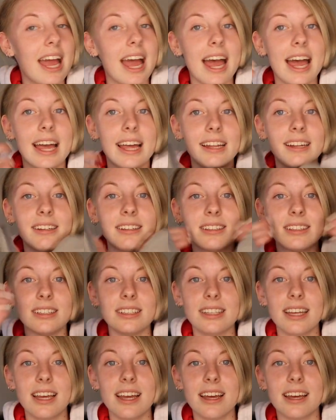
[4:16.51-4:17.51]
And
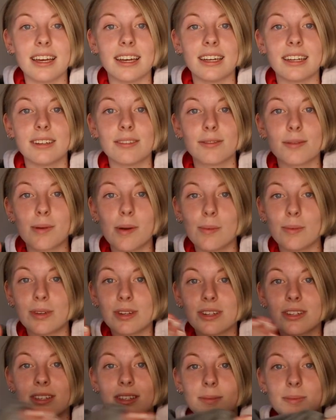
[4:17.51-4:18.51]
yeah, remember to
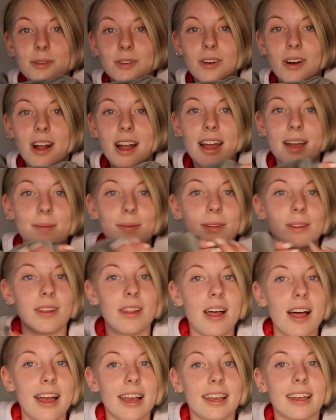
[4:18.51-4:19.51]
subscribe and
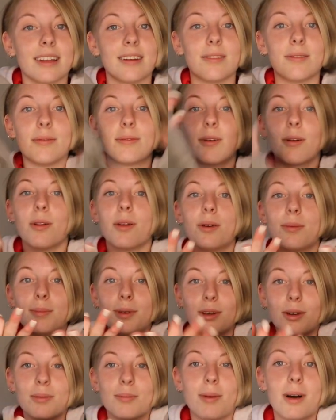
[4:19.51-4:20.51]
like and follow me
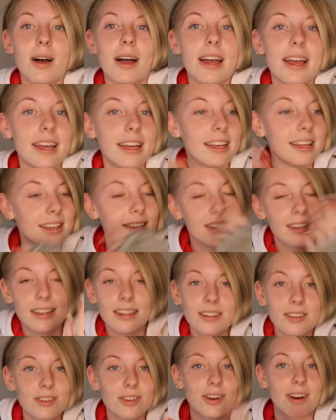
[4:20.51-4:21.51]
on my
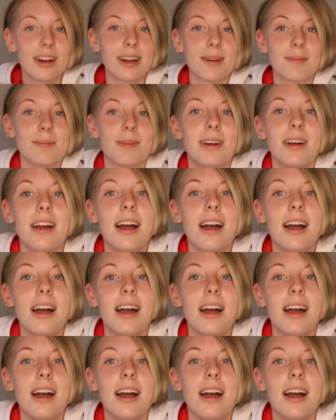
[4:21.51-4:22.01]
Instagram.